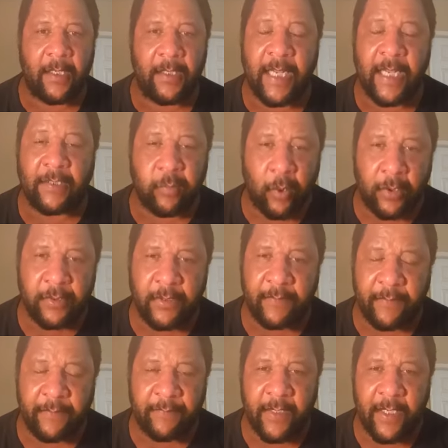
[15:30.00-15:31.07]
That's works
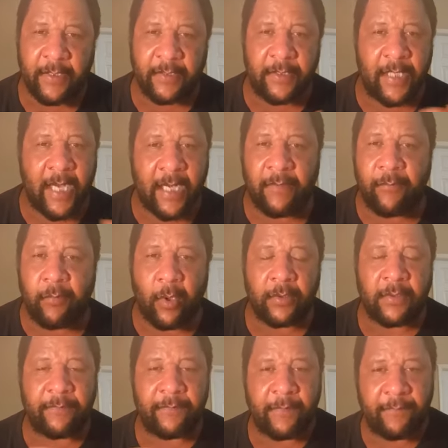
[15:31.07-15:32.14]
of the flesh. Not of
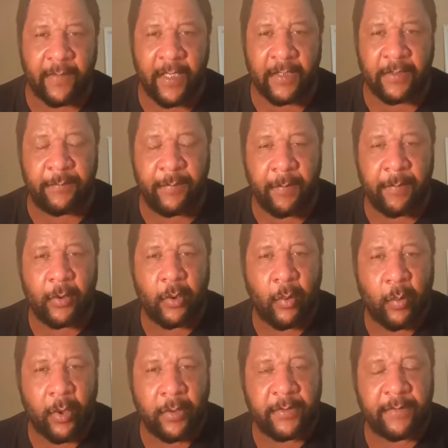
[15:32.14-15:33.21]
works of the flesh,
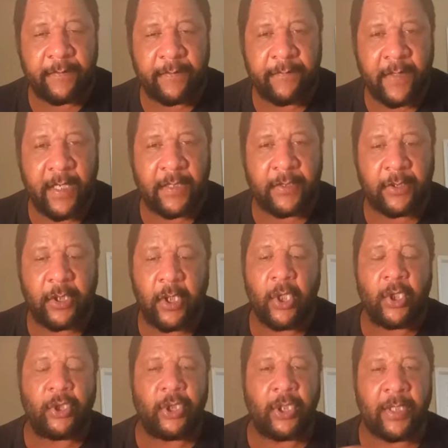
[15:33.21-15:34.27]
biblical works of the flesh,
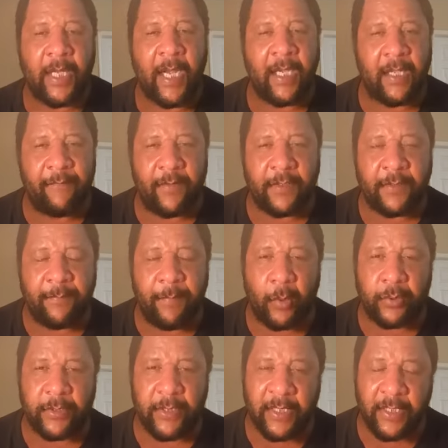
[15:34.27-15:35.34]
should any of us
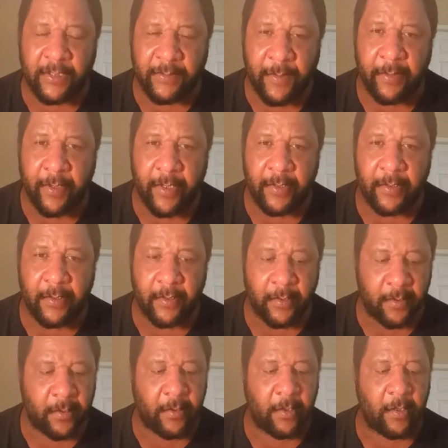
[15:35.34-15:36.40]
boast in the spirit.
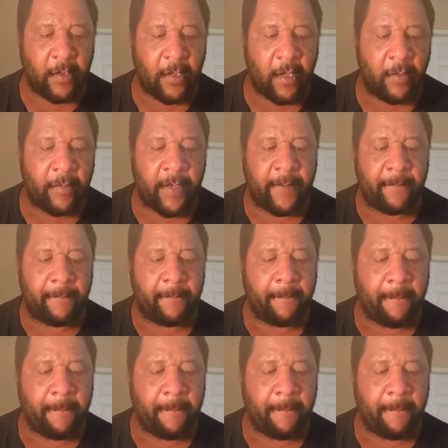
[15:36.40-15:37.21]
All right.